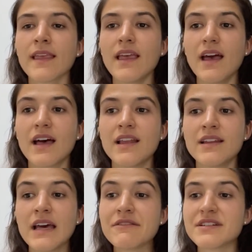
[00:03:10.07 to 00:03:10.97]
And
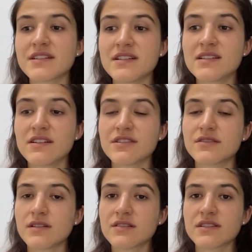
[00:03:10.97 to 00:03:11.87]
ever since, the
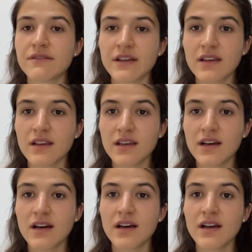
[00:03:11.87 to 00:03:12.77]
restrictions have been
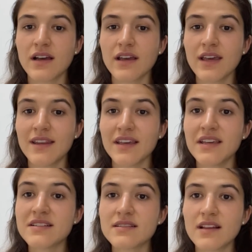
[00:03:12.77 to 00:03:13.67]
uh, getting
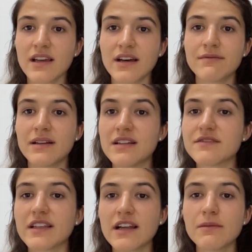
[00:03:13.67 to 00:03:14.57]
eased, like have been
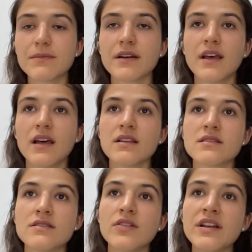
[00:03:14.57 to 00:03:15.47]
lifting up.
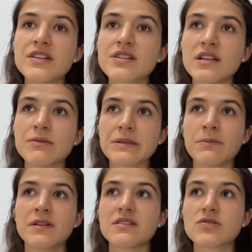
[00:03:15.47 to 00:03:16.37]
So initially it was a
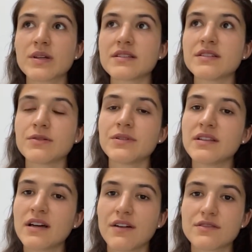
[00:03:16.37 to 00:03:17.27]
bit stricter. We
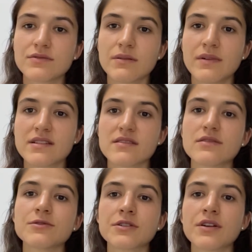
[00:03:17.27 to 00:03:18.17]
didn't have to wear masks at
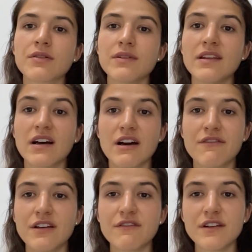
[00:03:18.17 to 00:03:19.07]
work. We didn't have
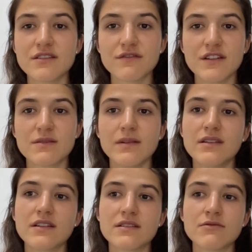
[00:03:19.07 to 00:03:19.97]
any face-to-face -face
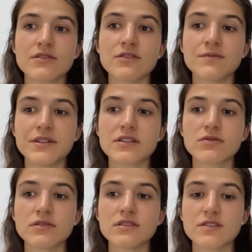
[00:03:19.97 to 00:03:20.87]
meetings. It was all
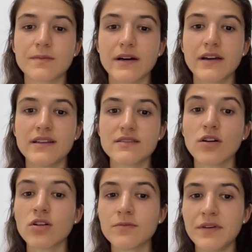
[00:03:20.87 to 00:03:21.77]
virtual despite
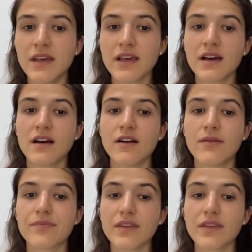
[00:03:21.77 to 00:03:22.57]
all being um,